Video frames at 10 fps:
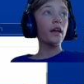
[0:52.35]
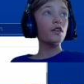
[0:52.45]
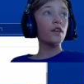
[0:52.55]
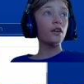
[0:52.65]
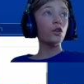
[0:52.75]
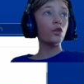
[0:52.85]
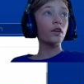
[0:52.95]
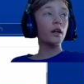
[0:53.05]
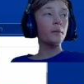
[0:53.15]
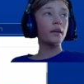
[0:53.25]
is
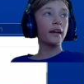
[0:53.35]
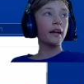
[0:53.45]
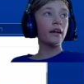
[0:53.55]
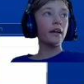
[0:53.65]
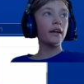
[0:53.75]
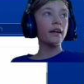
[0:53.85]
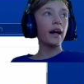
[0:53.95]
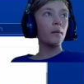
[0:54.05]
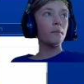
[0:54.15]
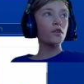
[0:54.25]
gonna be like a
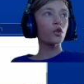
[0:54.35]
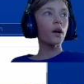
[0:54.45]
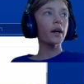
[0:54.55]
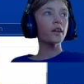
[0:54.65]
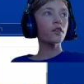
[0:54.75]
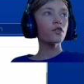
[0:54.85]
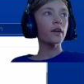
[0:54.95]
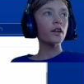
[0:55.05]
guided missile kind of,